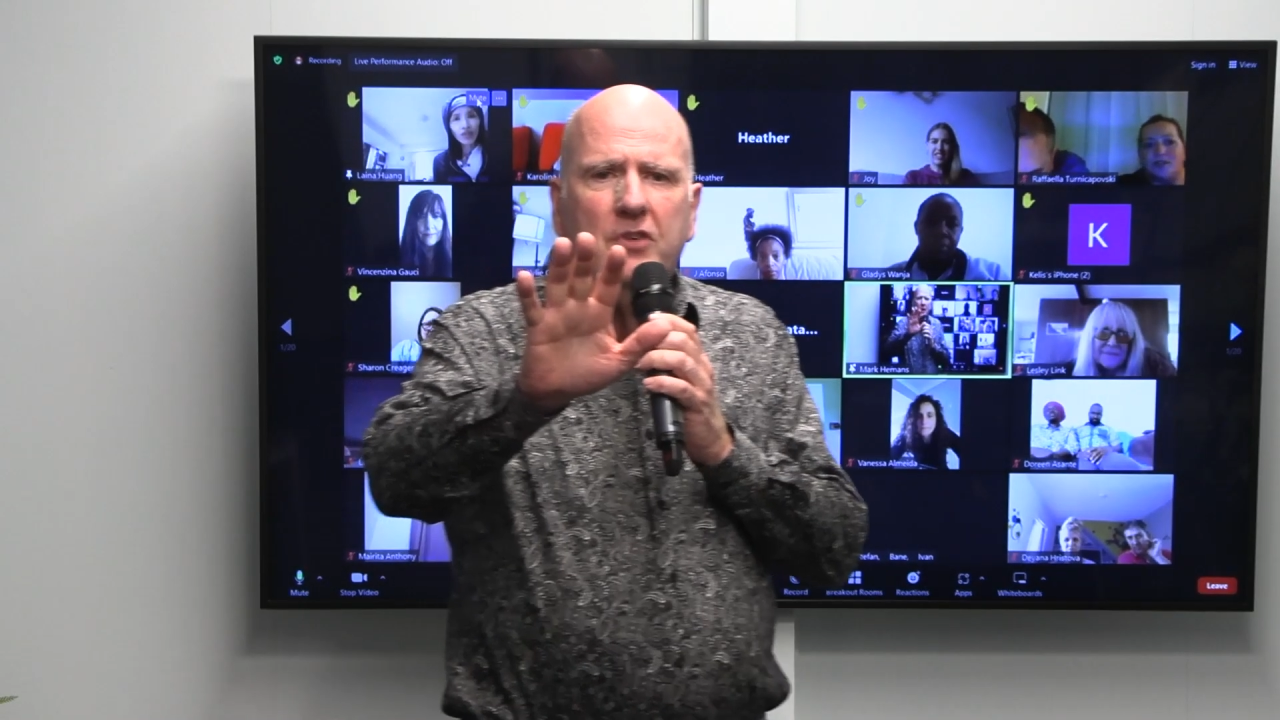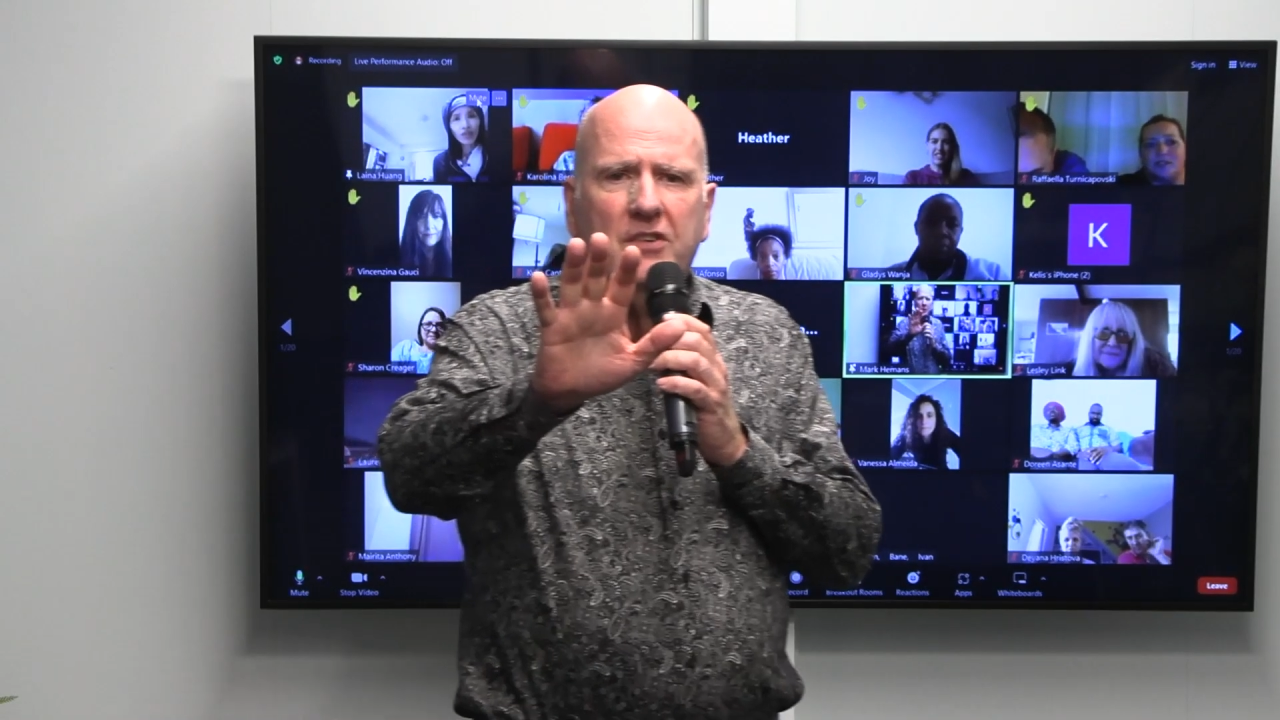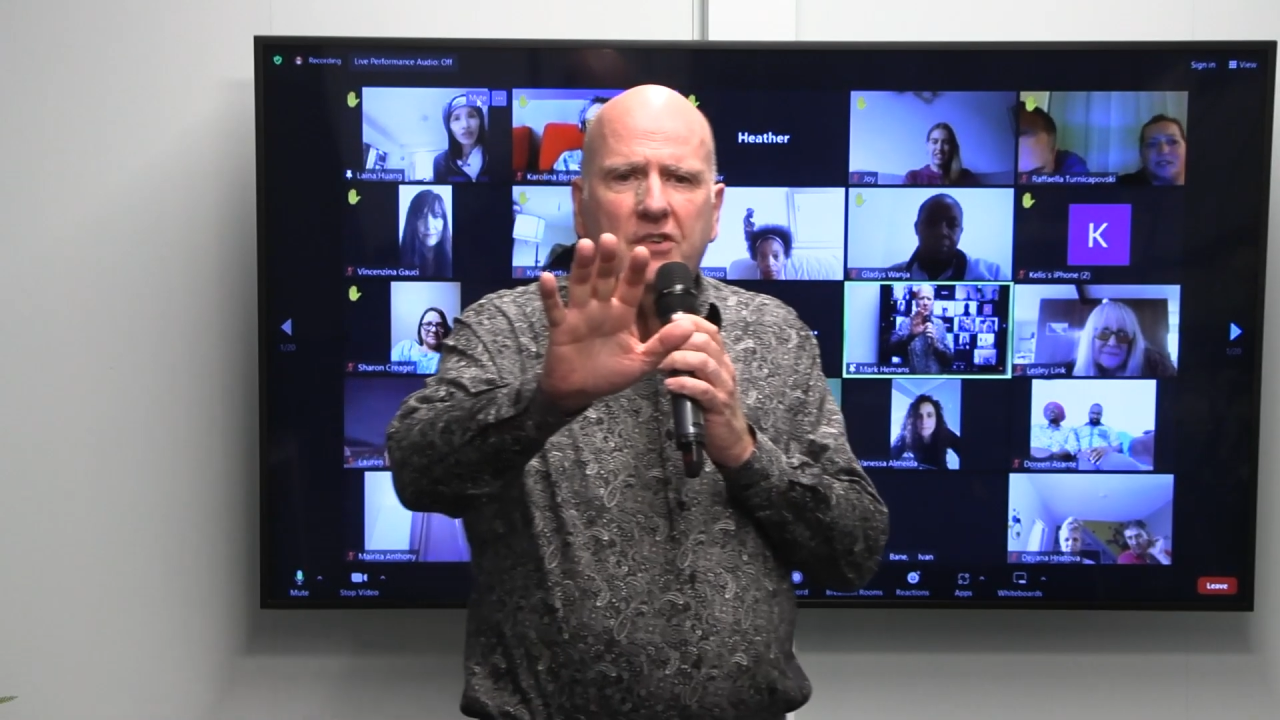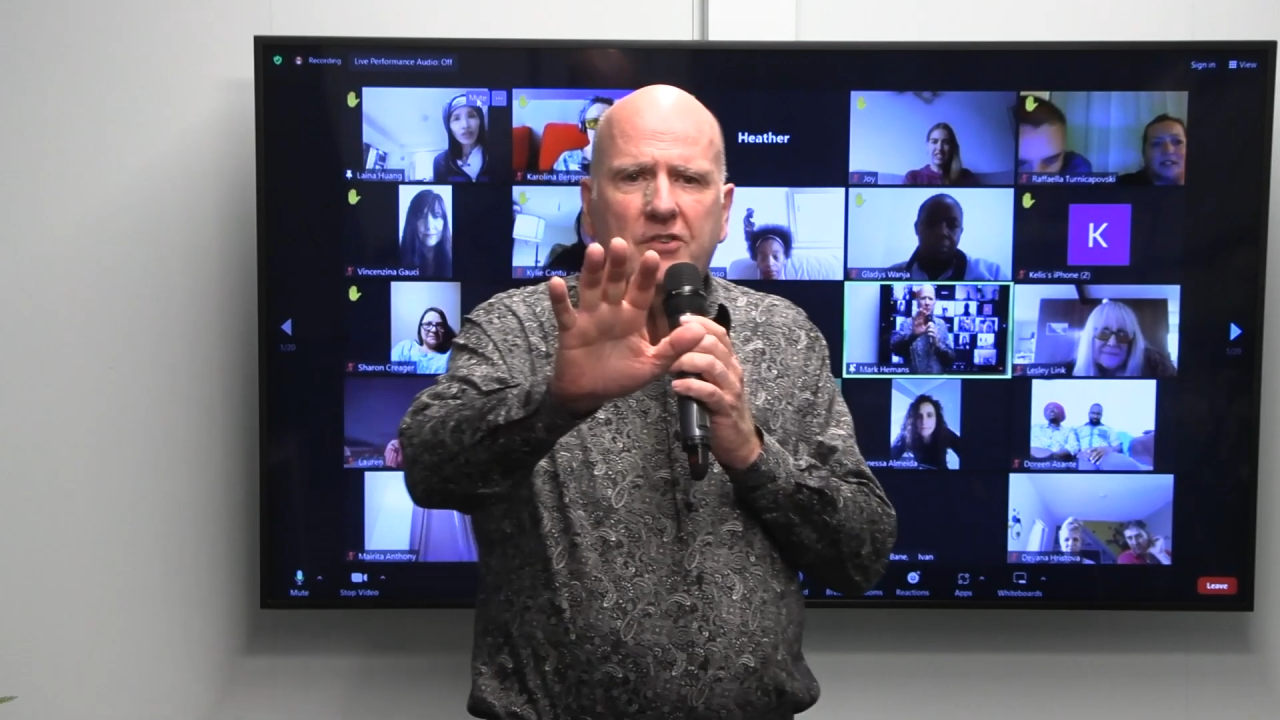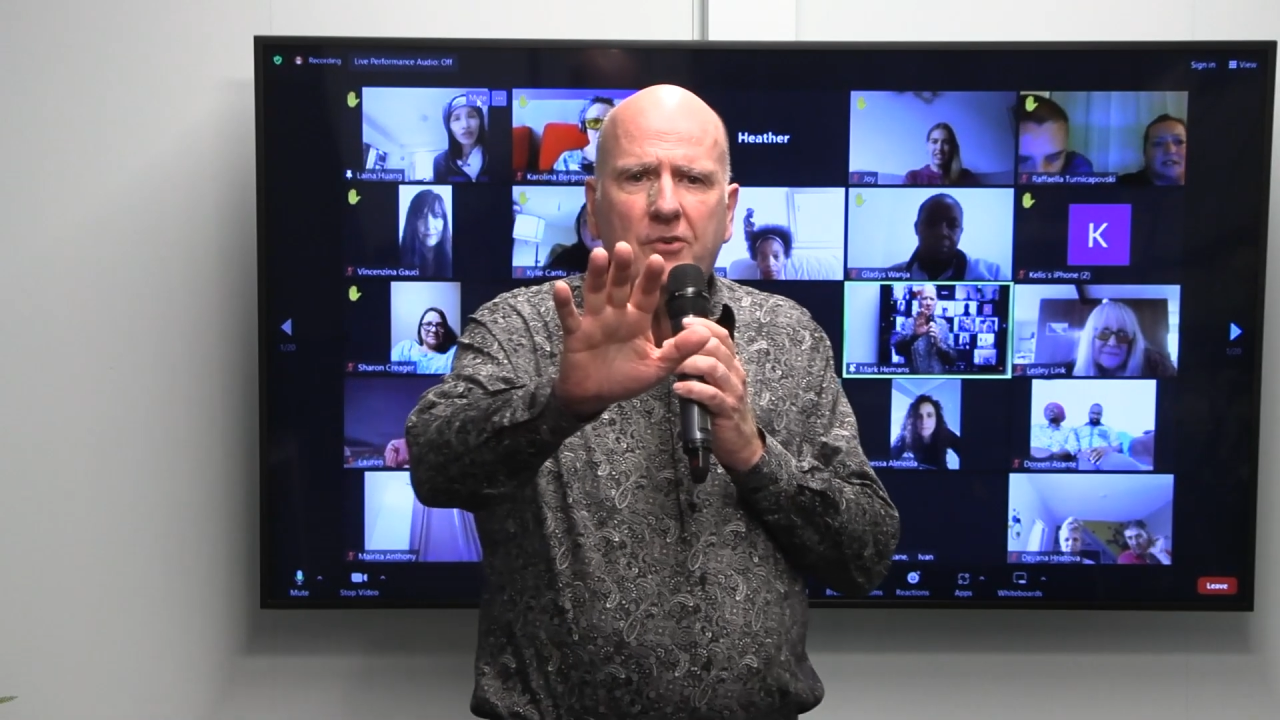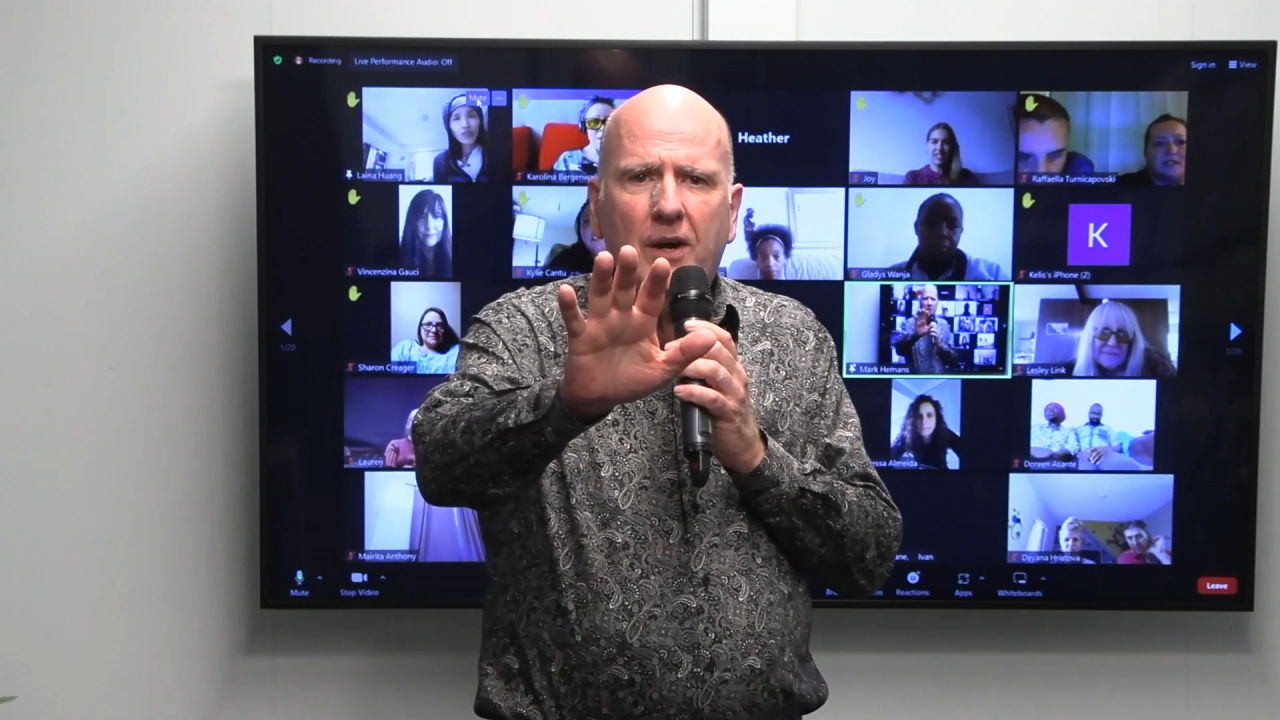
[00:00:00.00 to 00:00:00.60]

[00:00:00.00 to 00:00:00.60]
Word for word: Jesus